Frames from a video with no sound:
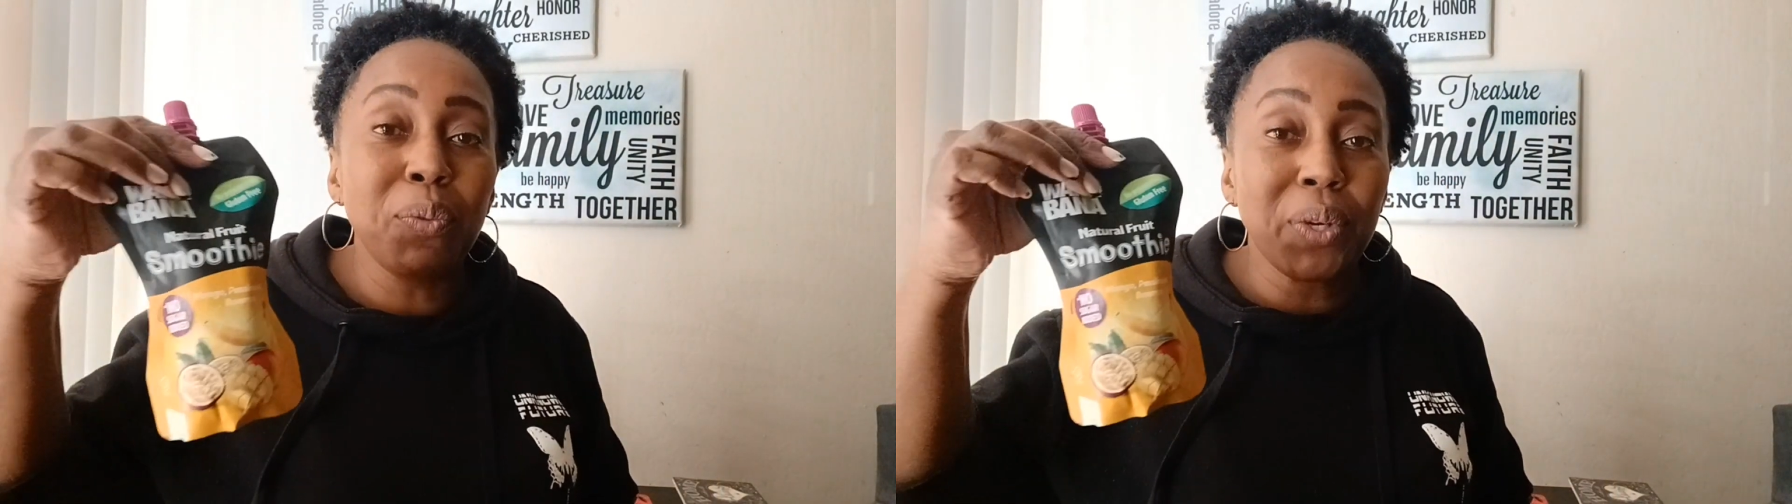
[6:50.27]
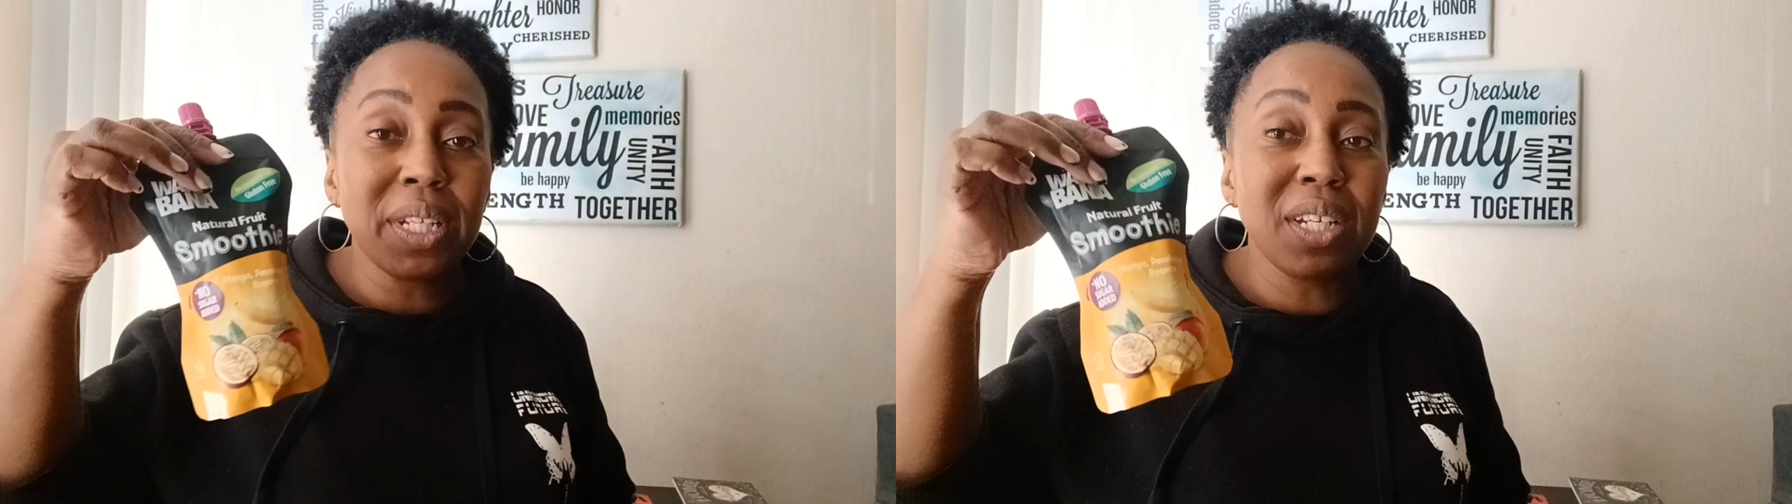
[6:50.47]

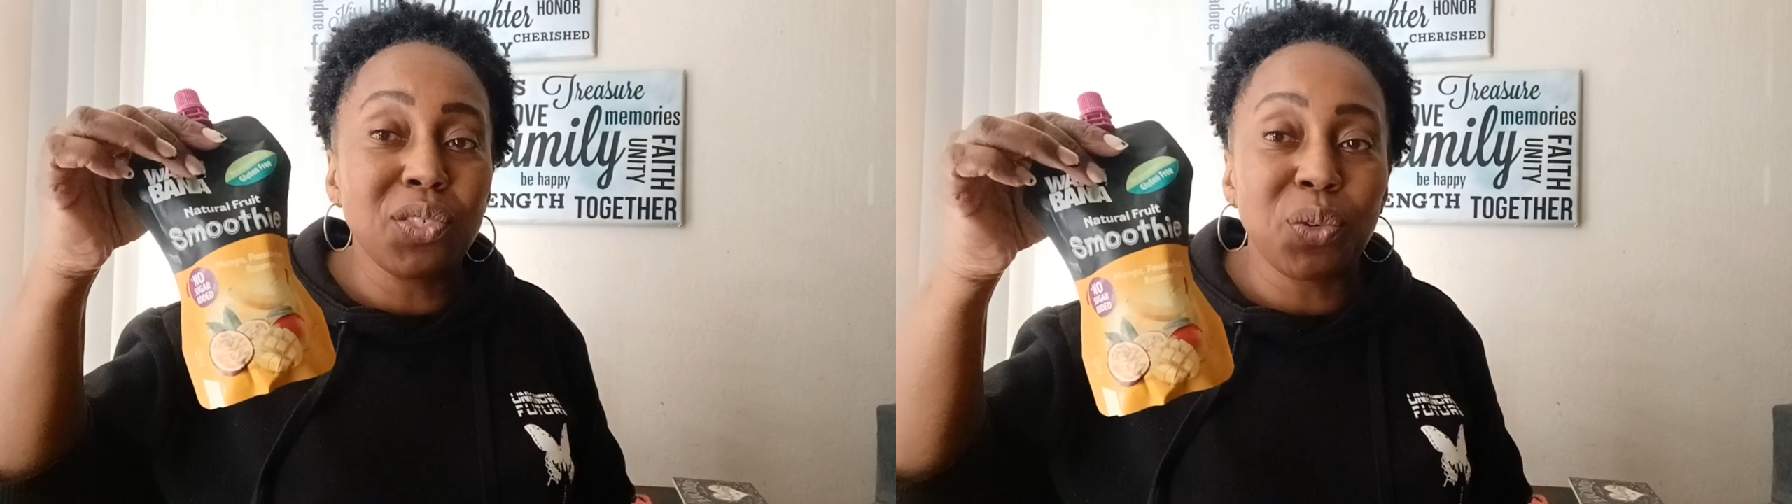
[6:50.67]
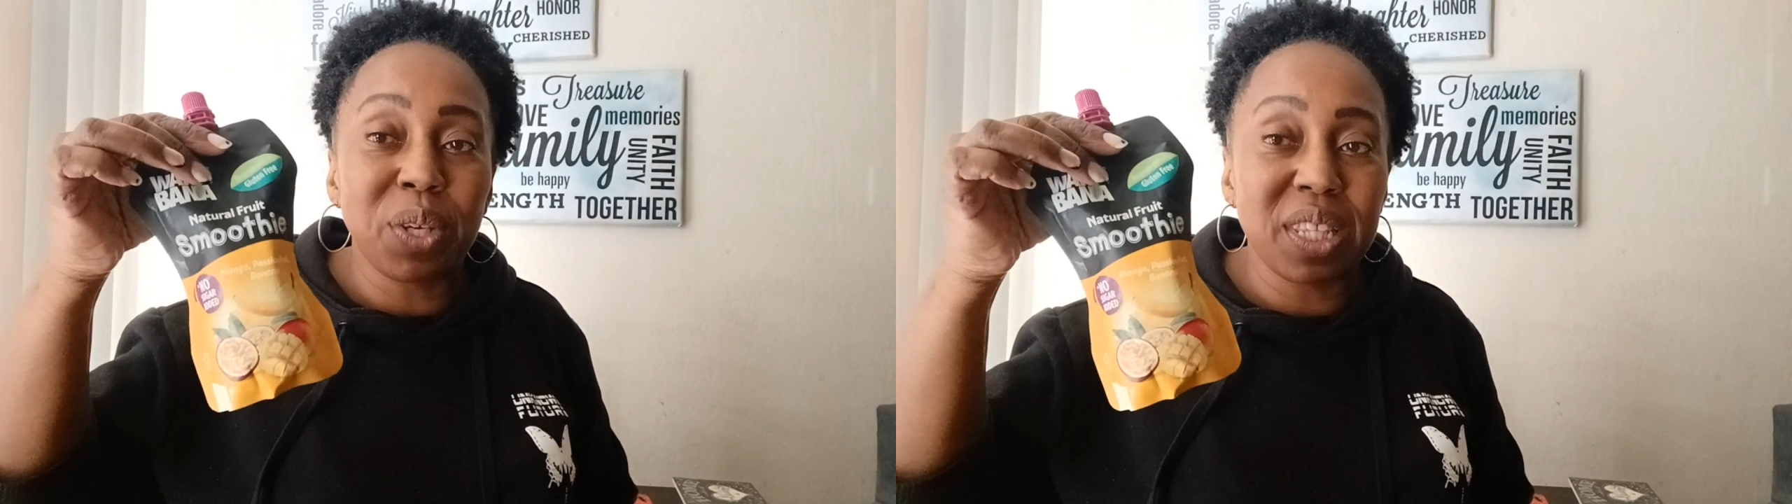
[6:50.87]
really
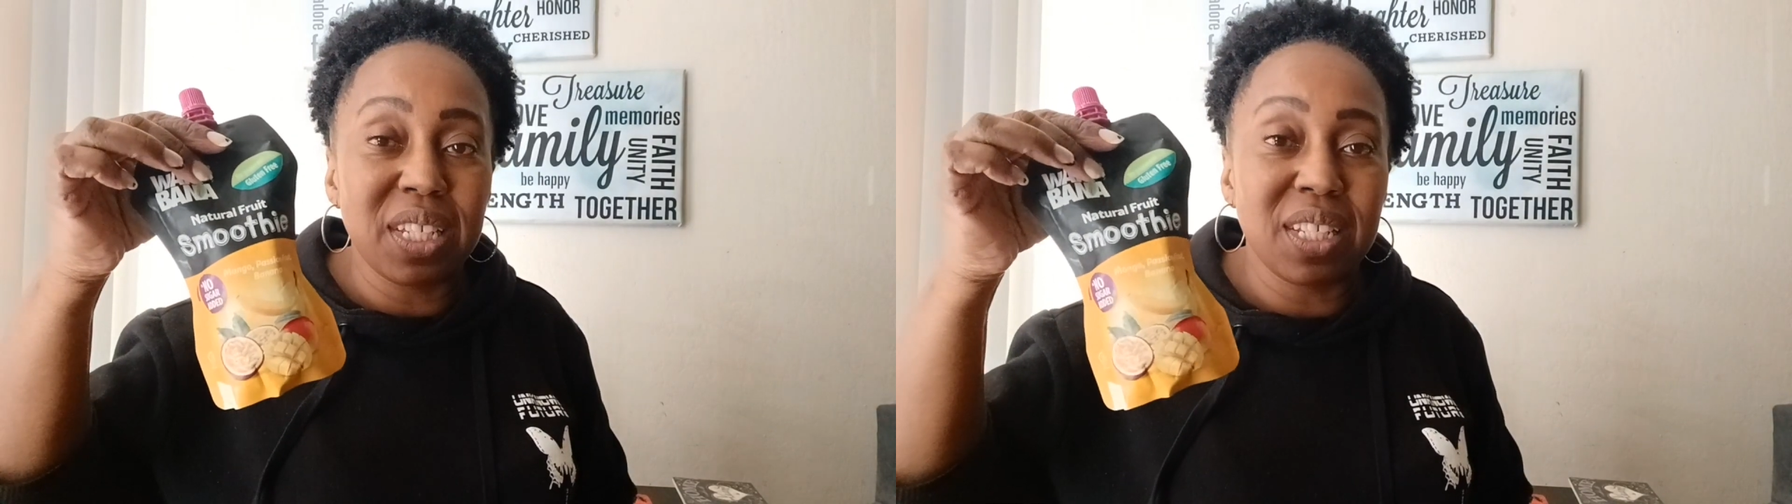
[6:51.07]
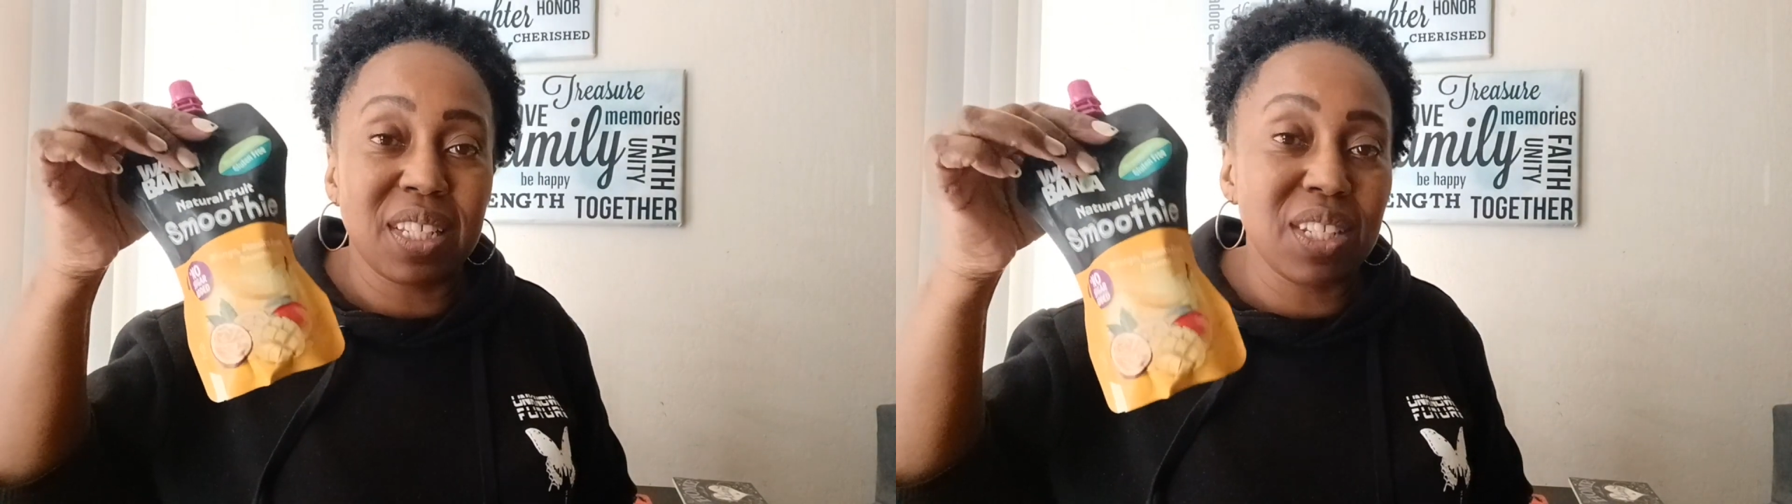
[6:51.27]
enjoy
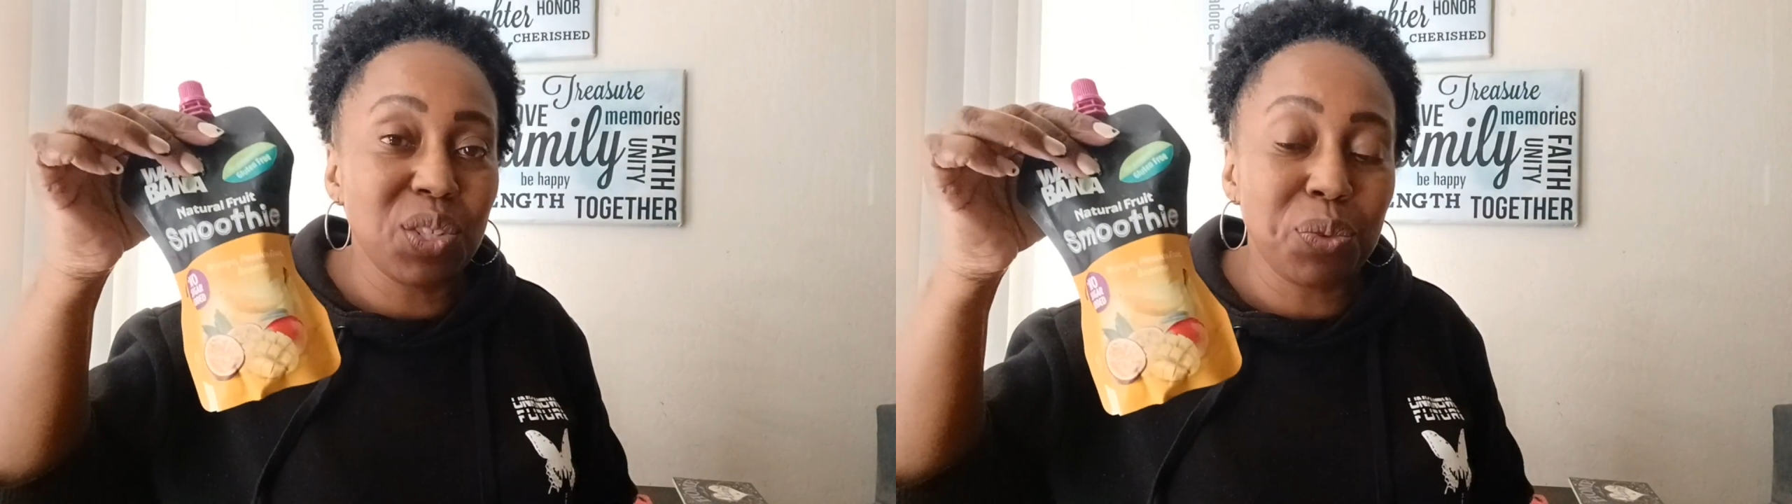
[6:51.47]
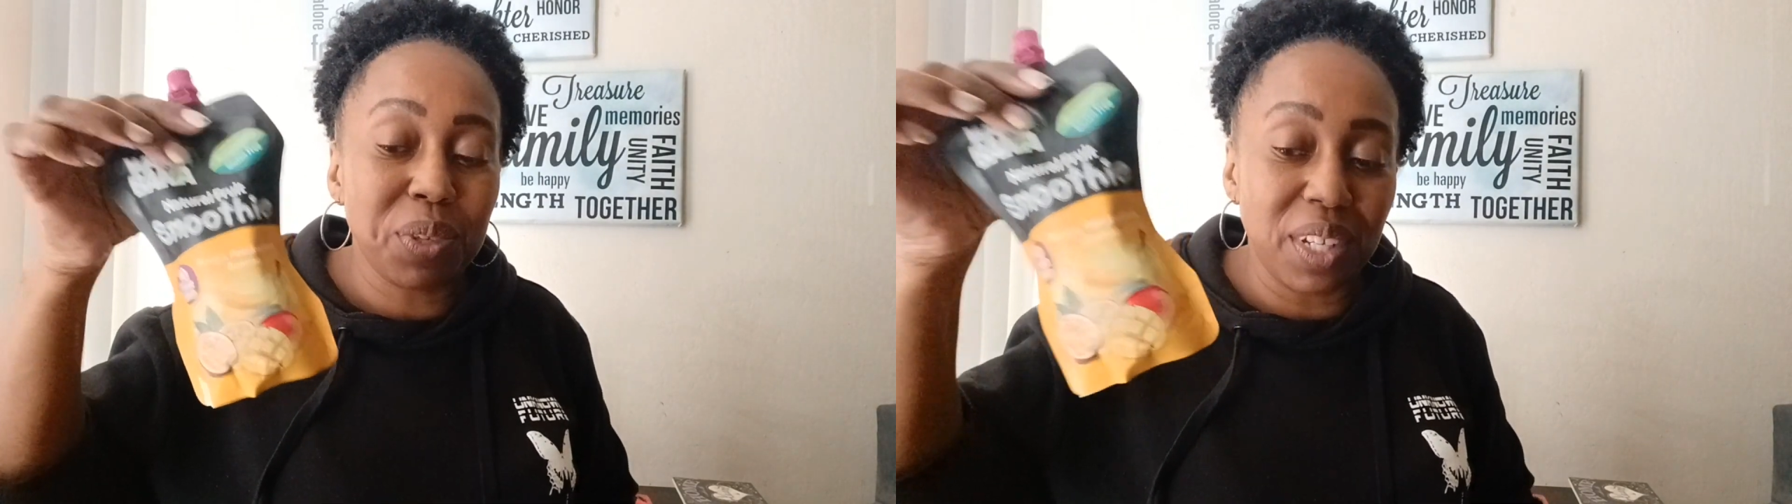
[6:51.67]
these. These
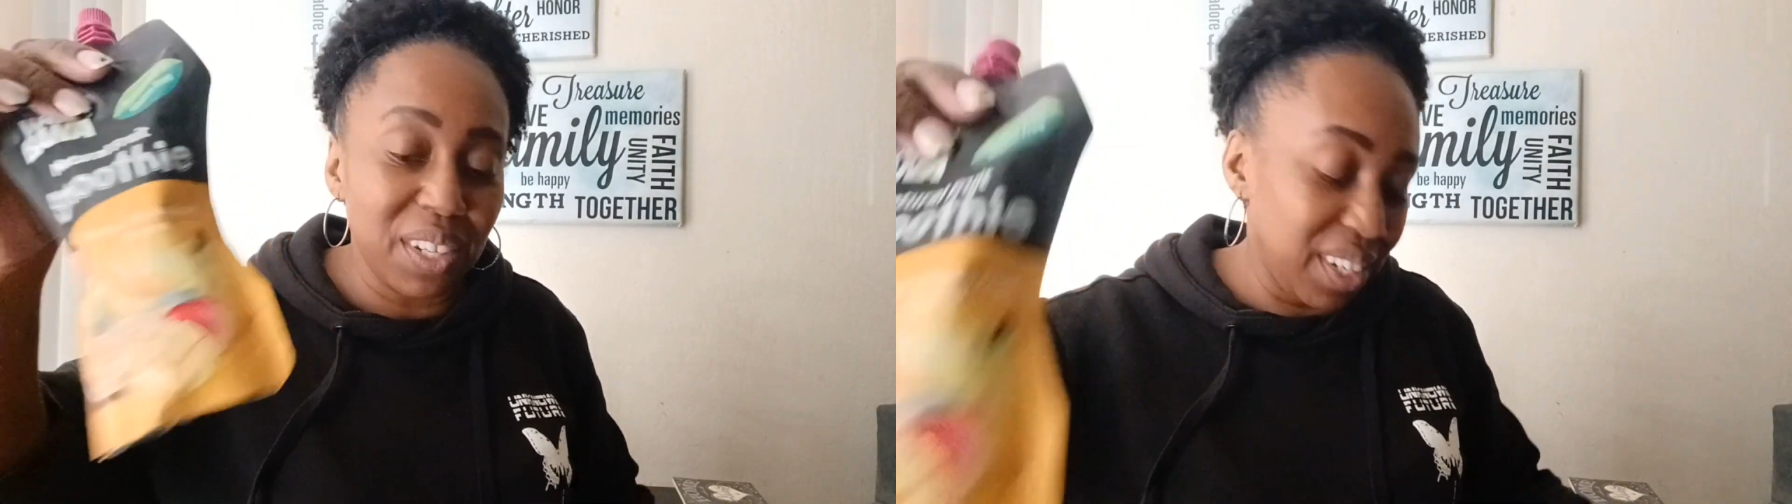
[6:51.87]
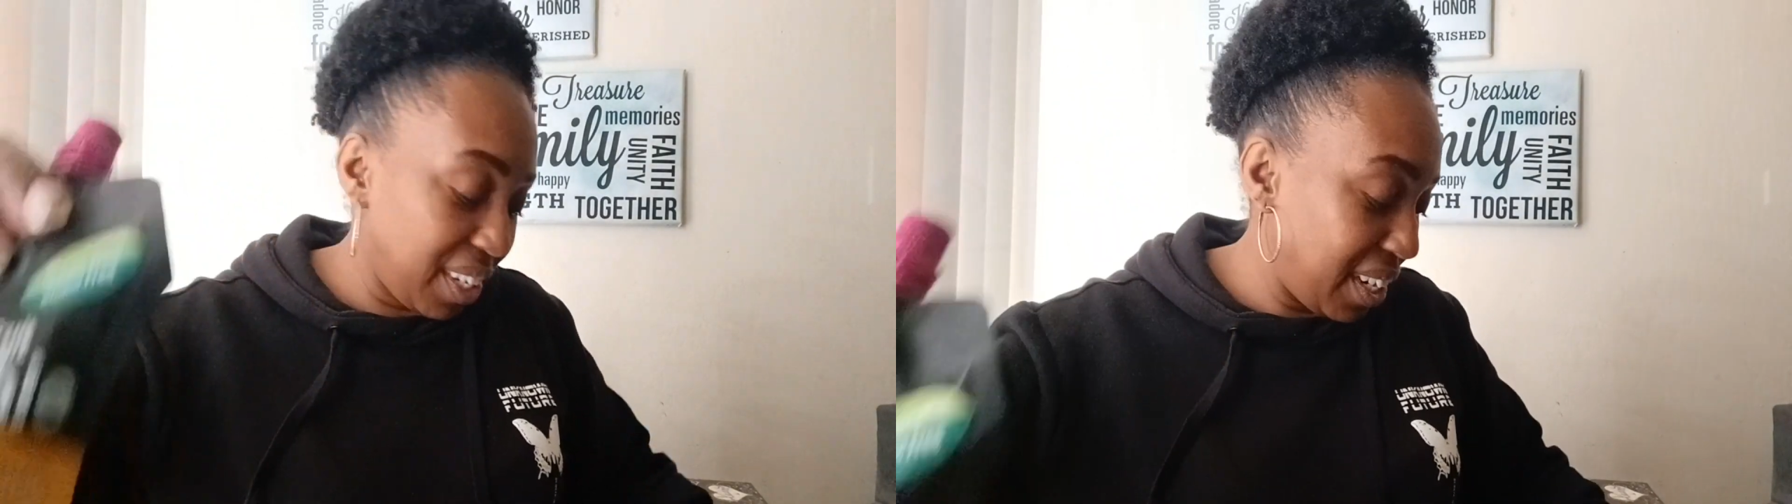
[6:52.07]
are really
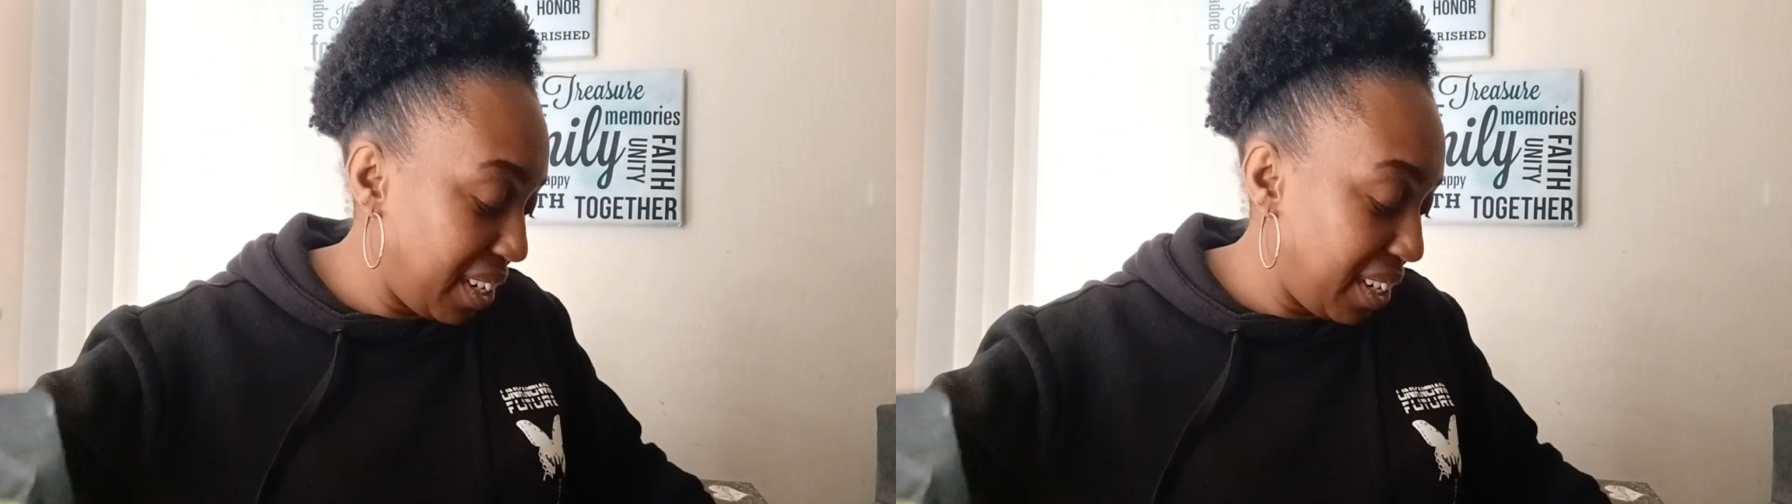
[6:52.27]
good.